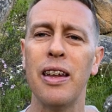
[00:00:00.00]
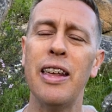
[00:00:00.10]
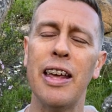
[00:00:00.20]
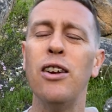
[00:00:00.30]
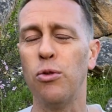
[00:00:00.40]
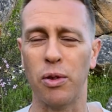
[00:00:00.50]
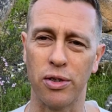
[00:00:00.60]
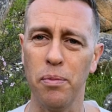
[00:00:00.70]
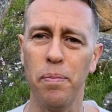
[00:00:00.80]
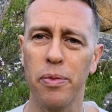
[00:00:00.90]
in
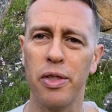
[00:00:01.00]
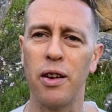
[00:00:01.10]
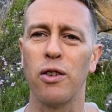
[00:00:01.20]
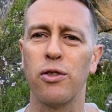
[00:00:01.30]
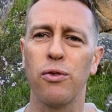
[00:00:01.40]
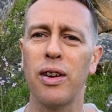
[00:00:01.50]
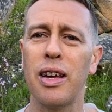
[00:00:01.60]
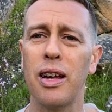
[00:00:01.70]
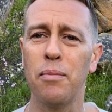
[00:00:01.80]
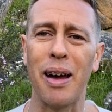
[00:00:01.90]
Hinduism, there are
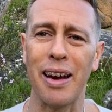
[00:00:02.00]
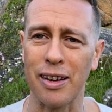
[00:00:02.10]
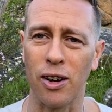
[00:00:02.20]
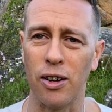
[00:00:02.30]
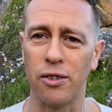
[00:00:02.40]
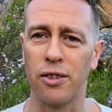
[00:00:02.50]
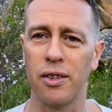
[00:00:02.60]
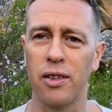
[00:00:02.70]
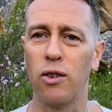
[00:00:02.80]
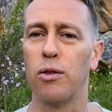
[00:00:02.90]
three main
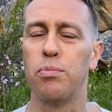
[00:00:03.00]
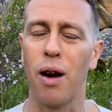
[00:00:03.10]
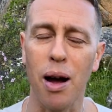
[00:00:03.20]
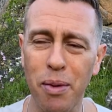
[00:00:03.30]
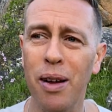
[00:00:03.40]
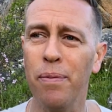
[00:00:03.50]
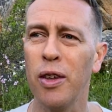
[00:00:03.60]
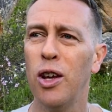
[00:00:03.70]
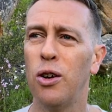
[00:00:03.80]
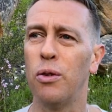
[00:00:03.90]
gods. There is Brahma,
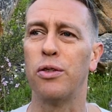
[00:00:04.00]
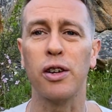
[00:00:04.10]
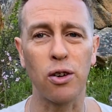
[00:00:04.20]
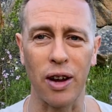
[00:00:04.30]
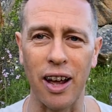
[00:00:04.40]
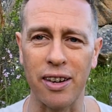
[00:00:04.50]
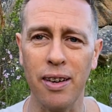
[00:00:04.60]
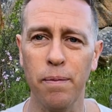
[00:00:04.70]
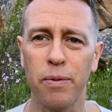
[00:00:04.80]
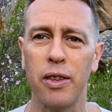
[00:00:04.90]
who is the
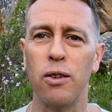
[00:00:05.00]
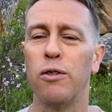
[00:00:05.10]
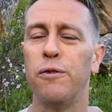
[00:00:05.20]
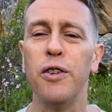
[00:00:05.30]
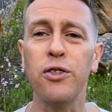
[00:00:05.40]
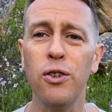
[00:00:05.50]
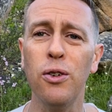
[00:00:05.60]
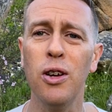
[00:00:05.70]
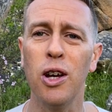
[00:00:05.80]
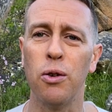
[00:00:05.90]
creator. There is
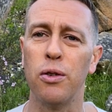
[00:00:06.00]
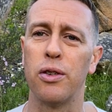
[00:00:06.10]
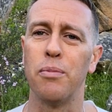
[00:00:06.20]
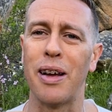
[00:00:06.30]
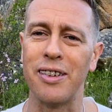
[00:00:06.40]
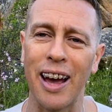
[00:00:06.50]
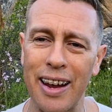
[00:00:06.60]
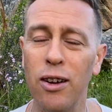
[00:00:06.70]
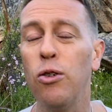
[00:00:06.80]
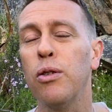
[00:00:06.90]
Vishnu, who is the
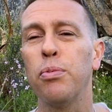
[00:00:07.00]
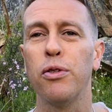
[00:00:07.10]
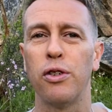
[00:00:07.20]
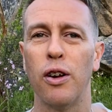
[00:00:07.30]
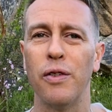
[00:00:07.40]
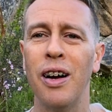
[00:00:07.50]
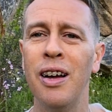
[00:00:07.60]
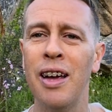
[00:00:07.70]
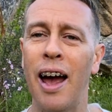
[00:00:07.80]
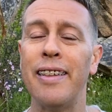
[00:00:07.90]
maintainer or the preserver.
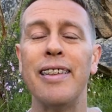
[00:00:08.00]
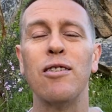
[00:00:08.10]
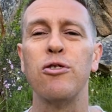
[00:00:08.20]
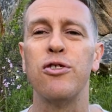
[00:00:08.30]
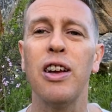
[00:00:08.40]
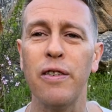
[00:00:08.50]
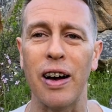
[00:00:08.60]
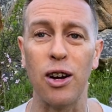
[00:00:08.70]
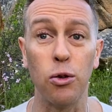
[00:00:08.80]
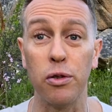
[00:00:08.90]
And then there is
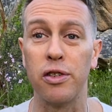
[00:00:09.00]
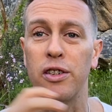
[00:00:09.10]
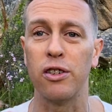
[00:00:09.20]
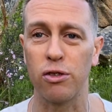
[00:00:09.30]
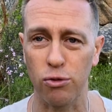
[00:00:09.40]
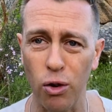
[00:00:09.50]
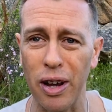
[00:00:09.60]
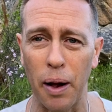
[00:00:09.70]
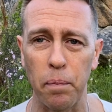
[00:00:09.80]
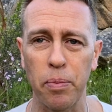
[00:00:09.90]
Shiva, who is the
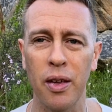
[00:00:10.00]
destroyer.